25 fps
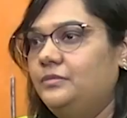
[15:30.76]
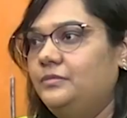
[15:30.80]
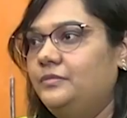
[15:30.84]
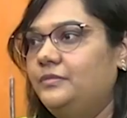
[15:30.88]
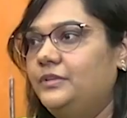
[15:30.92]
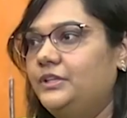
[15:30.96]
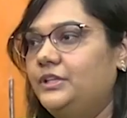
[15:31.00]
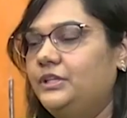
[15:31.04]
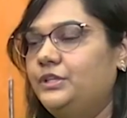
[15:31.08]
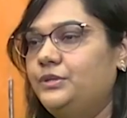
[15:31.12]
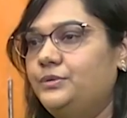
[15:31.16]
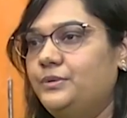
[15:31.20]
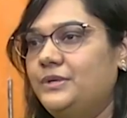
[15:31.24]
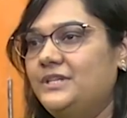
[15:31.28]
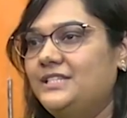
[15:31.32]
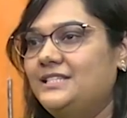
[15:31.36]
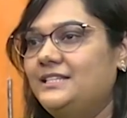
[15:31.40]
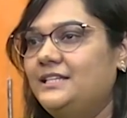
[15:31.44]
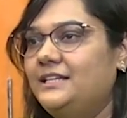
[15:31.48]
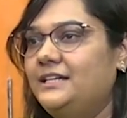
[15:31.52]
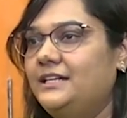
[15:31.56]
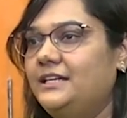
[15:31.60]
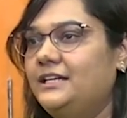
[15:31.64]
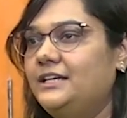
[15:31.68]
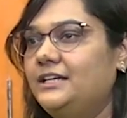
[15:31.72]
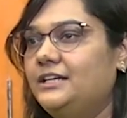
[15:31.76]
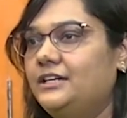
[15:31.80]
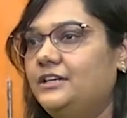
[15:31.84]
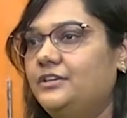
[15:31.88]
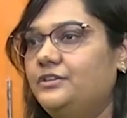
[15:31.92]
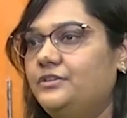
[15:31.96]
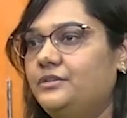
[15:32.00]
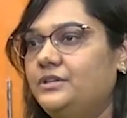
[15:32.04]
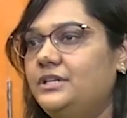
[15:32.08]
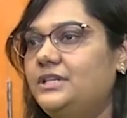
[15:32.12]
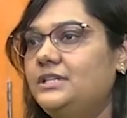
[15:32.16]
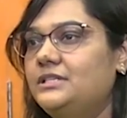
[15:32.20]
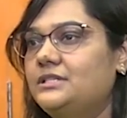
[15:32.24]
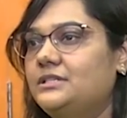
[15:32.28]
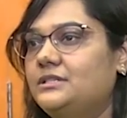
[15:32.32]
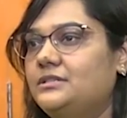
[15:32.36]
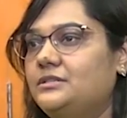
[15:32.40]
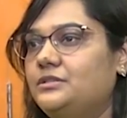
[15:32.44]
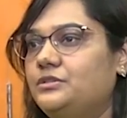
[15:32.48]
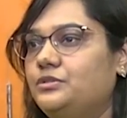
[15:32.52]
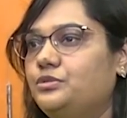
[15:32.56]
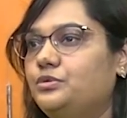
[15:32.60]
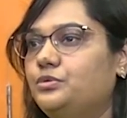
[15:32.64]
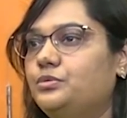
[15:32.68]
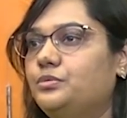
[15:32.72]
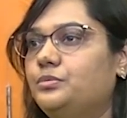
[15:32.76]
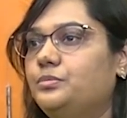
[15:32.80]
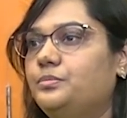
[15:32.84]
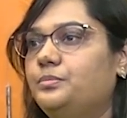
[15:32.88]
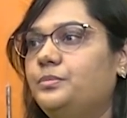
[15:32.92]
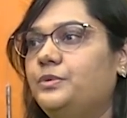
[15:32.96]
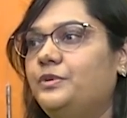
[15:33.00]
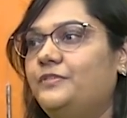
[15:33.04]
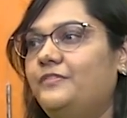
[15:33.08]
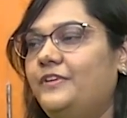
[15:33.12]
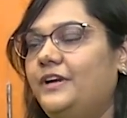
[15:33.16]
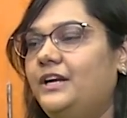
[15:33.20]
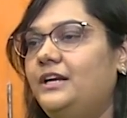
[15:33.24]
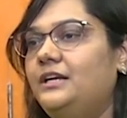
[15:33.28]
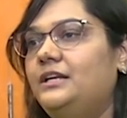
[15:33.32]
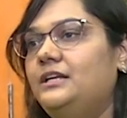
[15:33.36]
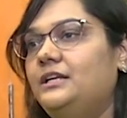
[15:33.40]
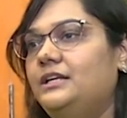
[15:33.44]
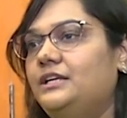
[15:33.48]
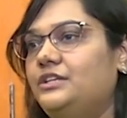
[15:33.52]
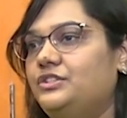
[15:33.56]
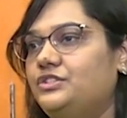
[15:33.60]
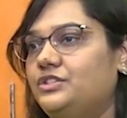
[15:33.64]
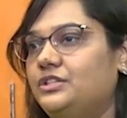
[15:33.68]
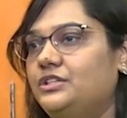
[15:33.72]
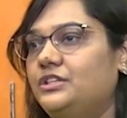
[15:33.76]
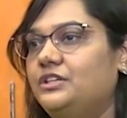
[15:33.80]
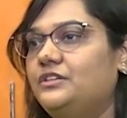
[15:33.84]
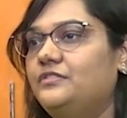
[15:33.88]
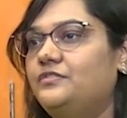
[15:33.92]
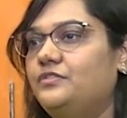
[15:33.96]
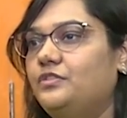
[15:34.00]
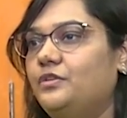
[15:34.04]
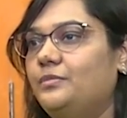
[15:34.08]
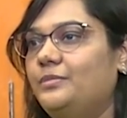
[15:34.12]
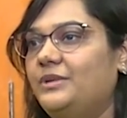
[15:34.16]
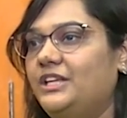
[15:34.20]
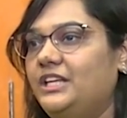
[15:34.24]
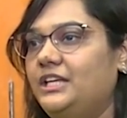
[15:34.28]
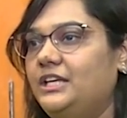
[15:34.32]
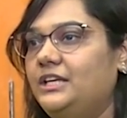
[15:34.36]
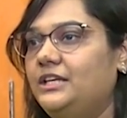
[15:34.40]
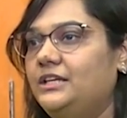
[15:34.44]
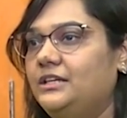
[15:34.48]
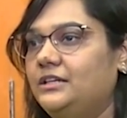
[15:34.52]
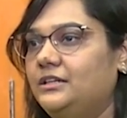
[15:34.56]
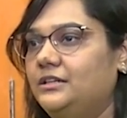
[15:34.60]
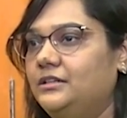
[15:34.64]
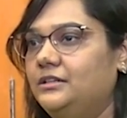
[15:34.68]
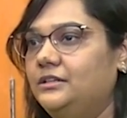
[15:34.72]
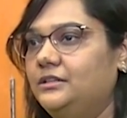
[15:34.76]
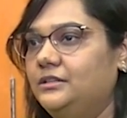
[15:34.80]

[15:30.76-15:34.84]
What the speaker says: with US leading countries to prevent each other from any